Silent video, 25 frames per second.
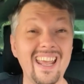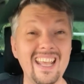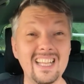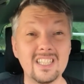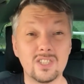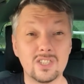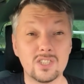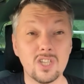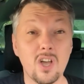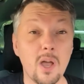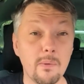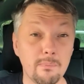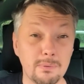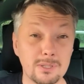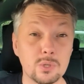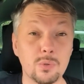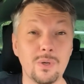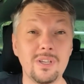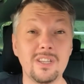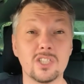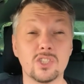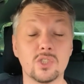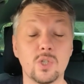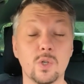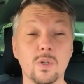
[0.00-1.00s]
inside
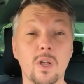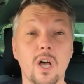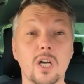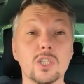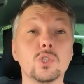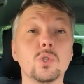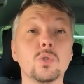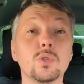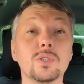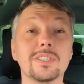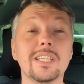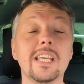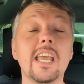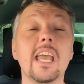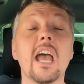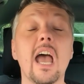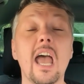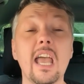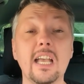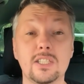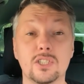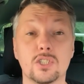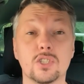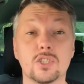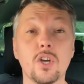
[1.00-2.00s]
between the two lines you'll see
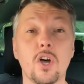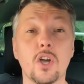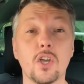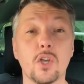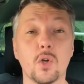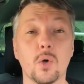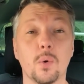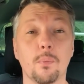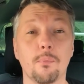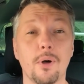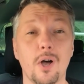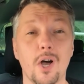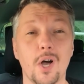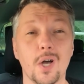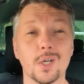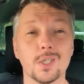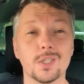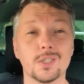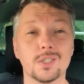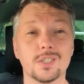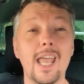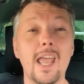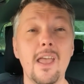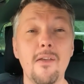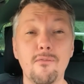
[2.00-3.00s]
a cycle
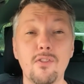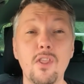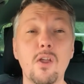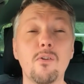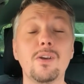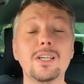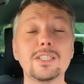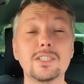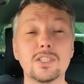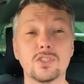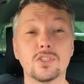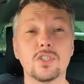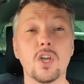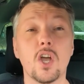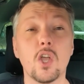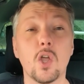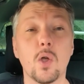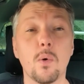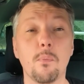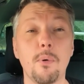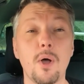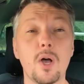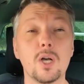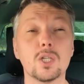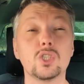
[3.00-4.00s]
box. If there is a
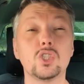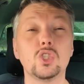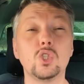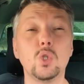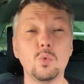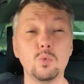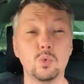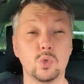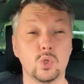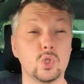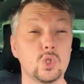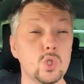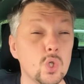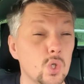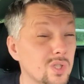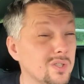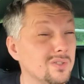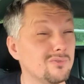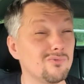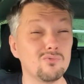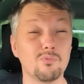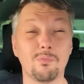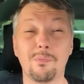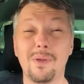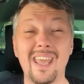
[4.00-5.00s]
cycle box, you
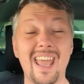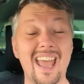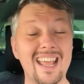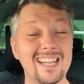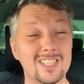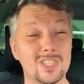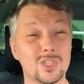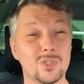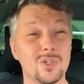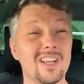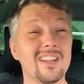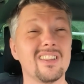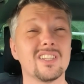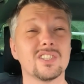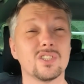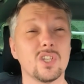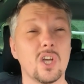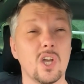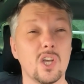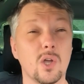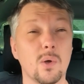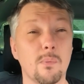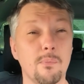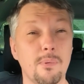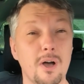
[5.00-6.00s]
shouldn't be entering the
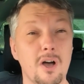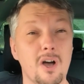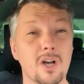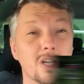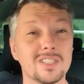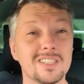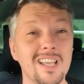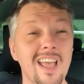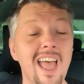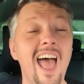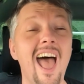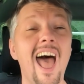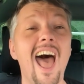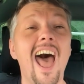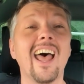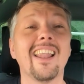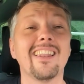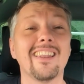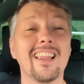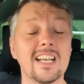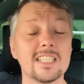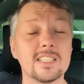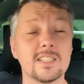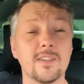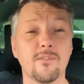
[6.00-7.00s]
cycle box
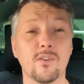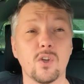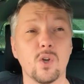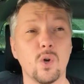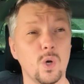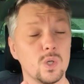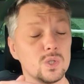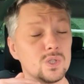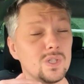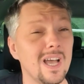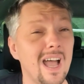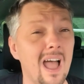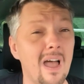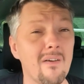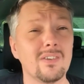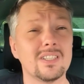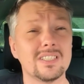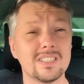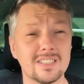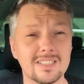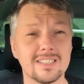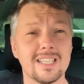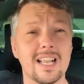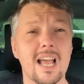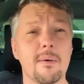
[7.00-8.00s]
unless, of course, you're having
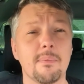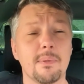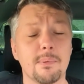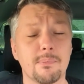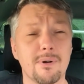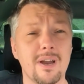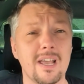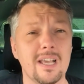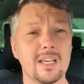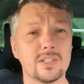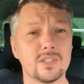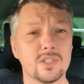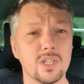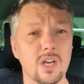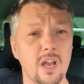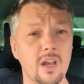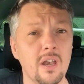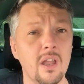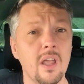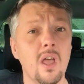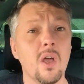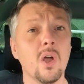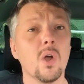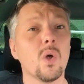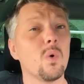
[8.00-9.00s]
to slam the brakes on
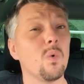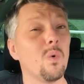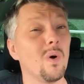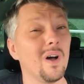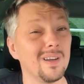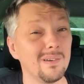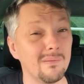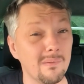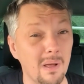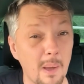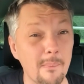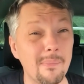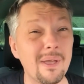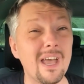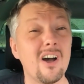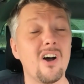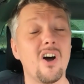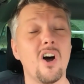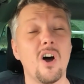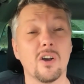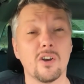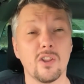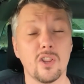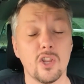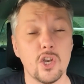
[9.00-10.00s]
quite a bit
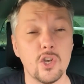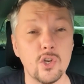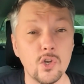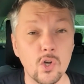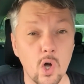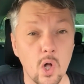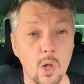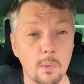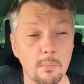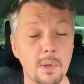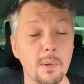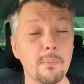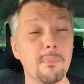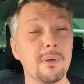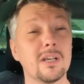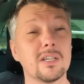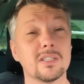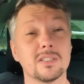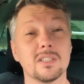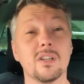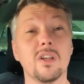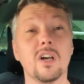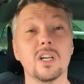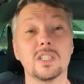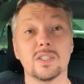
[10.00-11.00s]
harder than normal
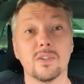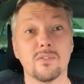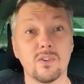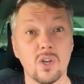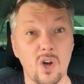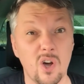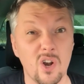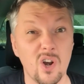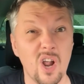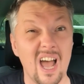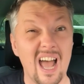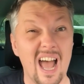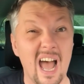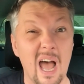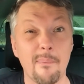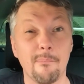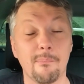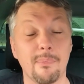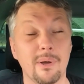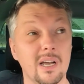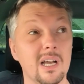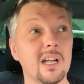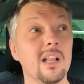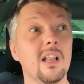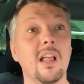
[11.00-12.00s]
because the lights have gone
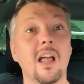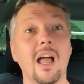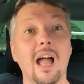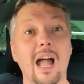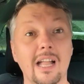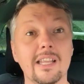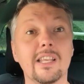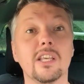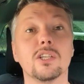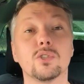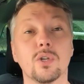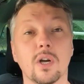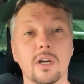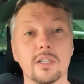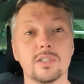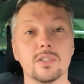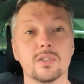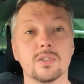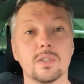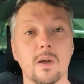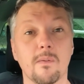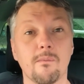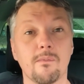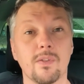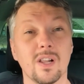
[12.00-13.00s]
amber and you're trying to
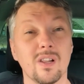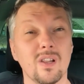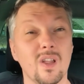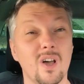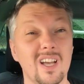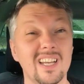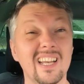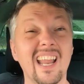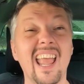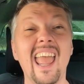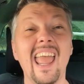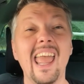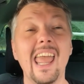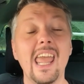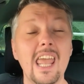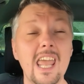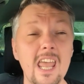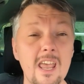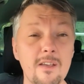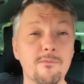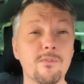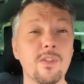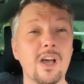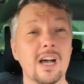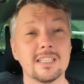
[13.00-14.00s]
stop for the light.
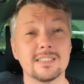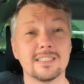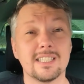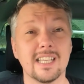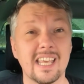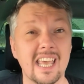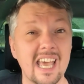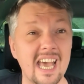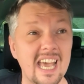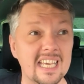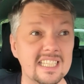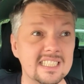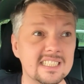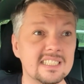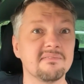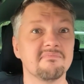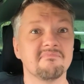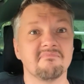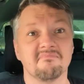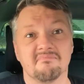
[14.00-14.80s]
If that's the case,